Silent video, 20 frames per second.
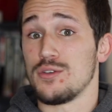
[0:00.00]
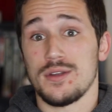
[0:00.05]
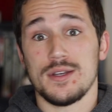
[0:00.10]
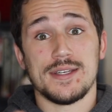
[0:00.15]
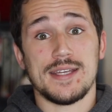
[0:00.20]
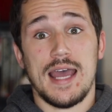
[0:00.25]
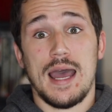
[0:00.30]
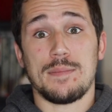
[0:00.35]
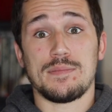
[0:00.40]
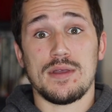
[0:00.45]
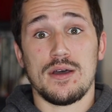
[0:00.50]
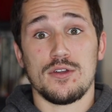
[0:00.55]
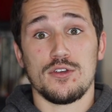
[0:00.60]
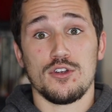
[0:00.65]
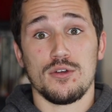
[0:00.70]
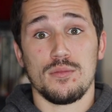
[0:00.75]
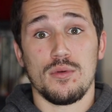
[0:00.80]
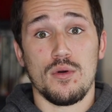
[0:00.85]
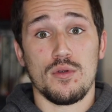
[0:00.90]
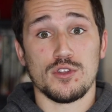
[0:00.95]
You can tap down
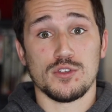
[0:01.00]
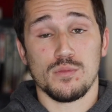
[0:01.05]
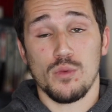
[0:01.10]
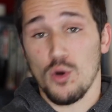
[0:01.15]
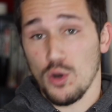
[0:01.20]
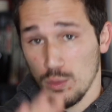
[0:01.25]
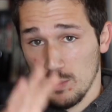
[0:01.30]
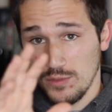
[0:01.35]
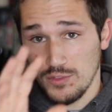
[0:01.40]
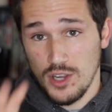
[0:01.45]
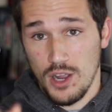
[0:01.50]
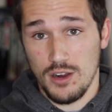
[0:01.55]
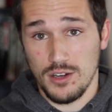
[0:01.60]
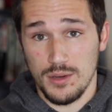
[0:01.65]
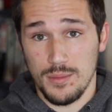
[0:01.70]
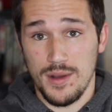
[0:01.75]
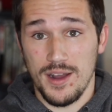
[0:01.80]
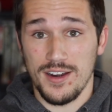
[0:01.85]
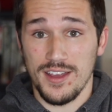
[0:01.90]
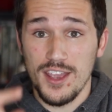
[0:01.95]
your opponent's board. We've
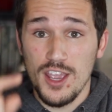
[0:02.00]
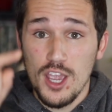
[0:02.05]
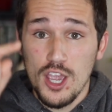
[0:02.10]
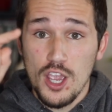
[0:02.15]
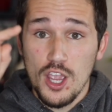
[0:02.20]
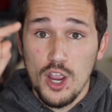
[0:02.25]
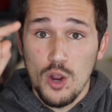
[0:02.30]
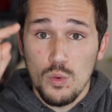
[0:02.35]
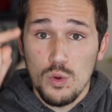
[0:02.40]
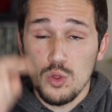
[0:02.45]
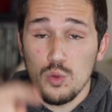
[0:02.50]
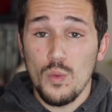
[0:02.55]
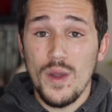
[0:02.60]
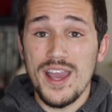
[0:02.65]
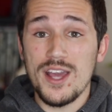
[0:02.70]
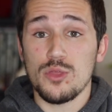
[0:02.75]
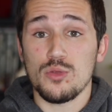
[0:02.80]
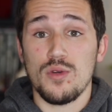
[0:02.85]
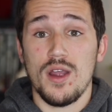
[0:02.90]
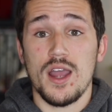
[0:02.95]
talked about it. With
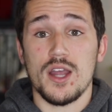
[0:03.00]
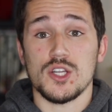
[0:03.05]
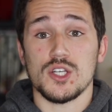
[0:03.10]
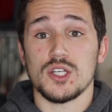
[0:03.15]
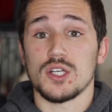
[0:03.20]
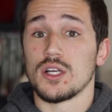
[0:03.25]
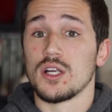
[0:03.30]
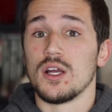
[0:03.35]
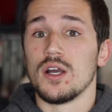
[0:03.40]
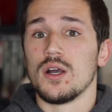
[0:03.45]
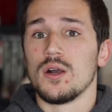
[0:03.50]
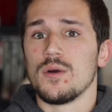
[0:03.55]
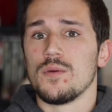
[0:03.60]
Wake Thrasher,